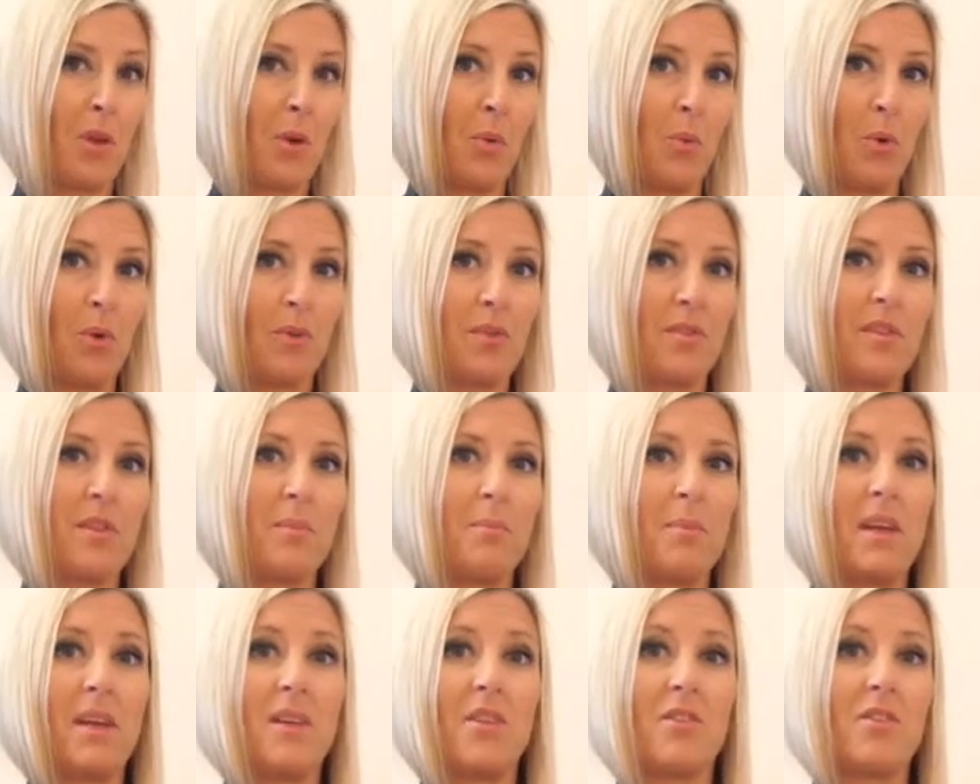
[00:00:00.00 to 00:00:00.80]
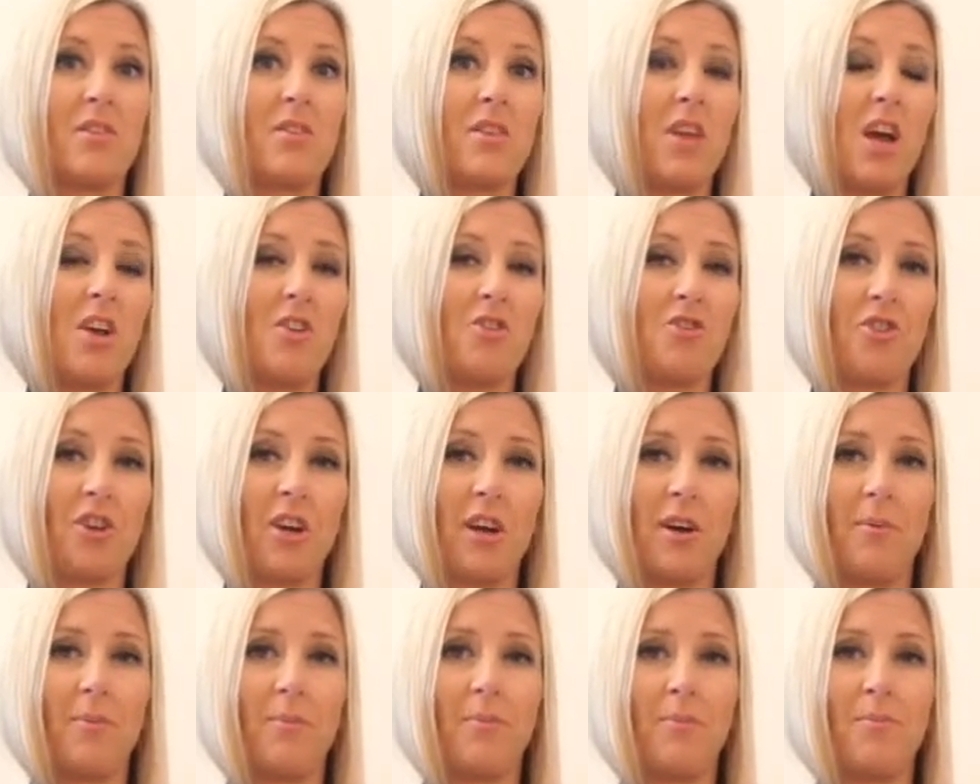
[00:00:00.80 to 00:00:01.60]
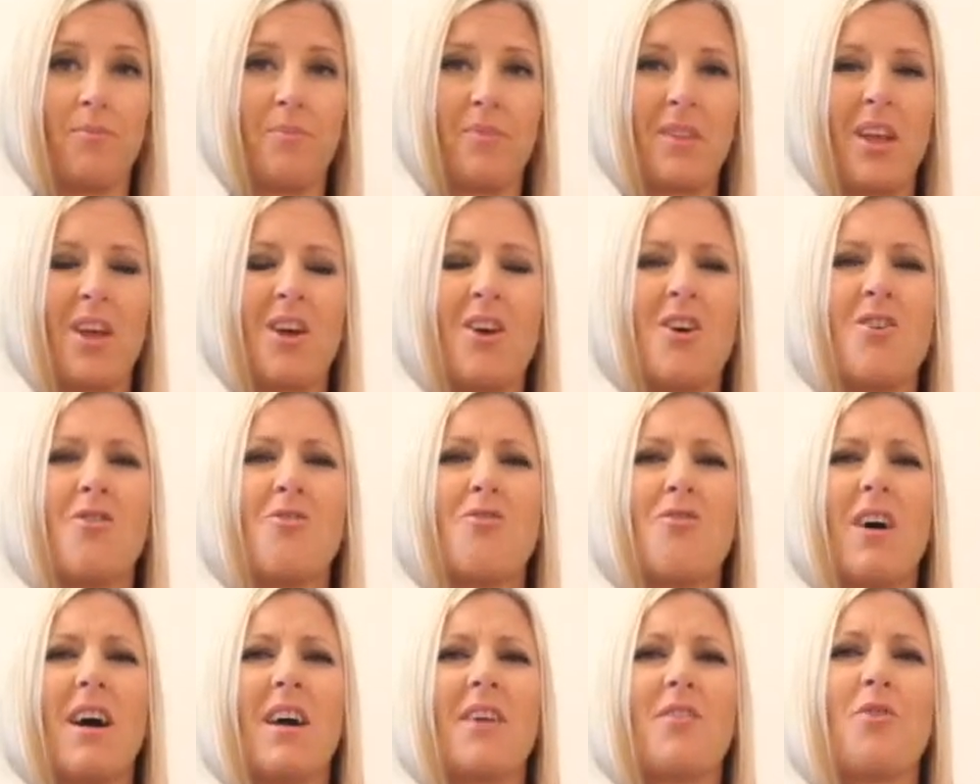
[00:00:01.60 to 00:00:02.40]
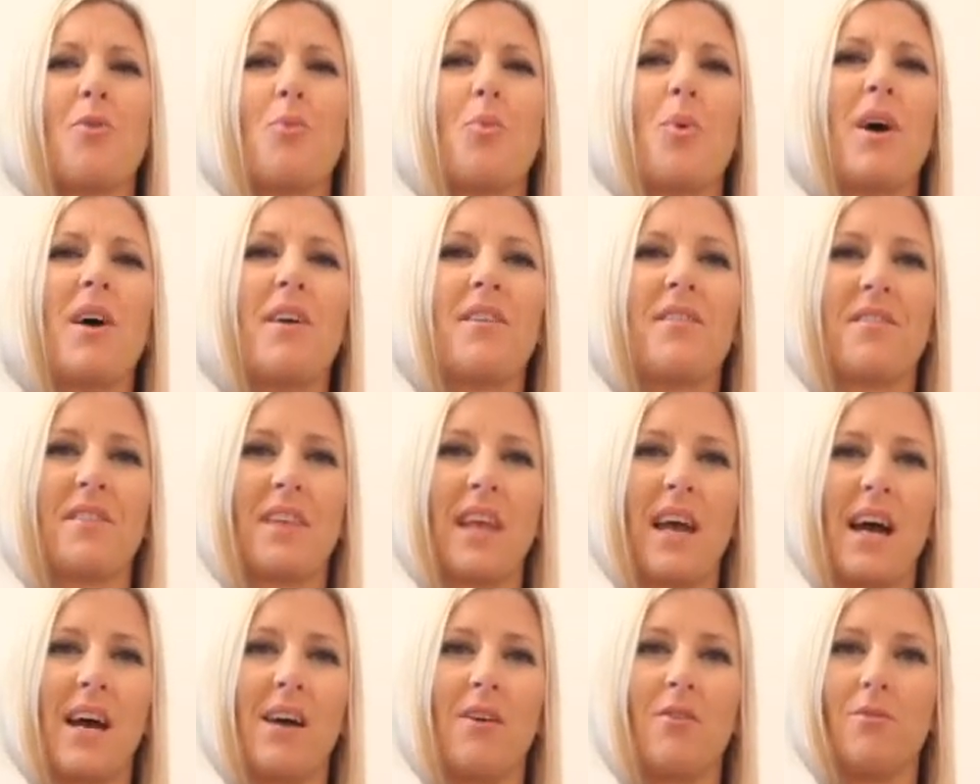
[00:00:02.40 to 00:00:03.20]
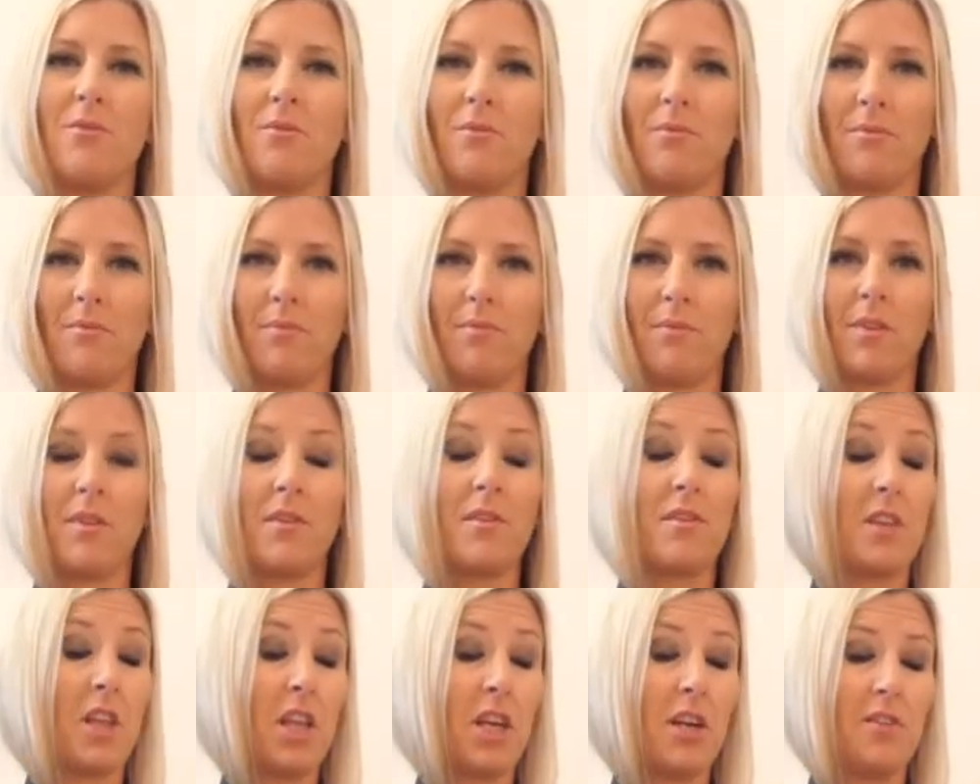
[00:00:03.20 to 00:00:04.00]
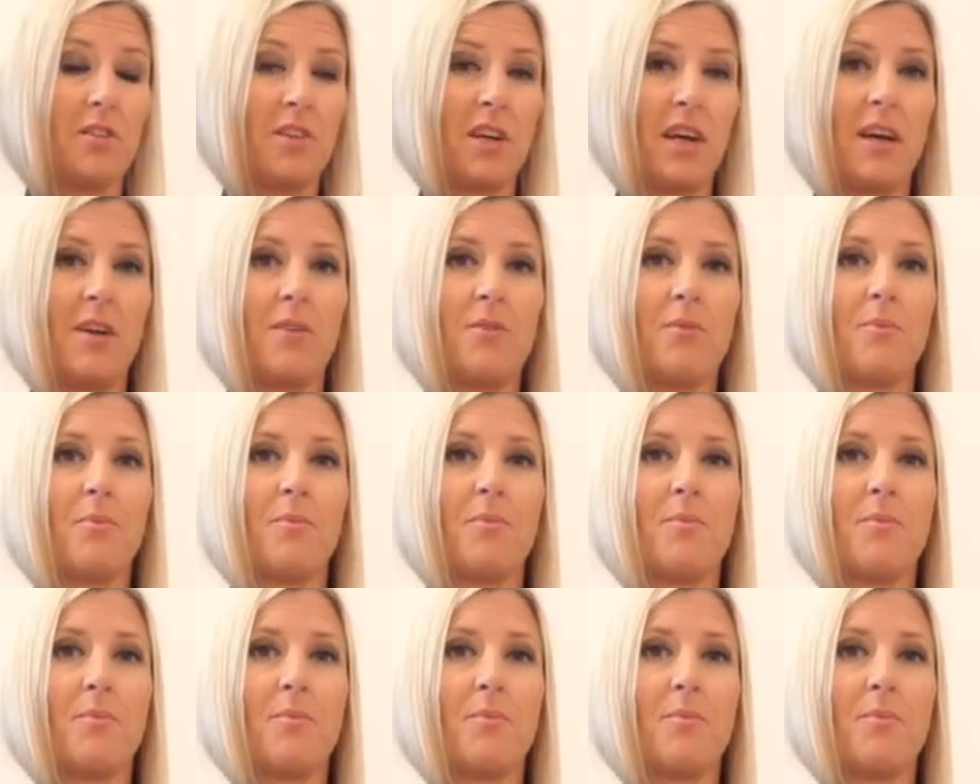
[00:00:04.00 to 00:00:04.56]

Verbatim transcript: What does it mean to nurture? Write the words down, slow down.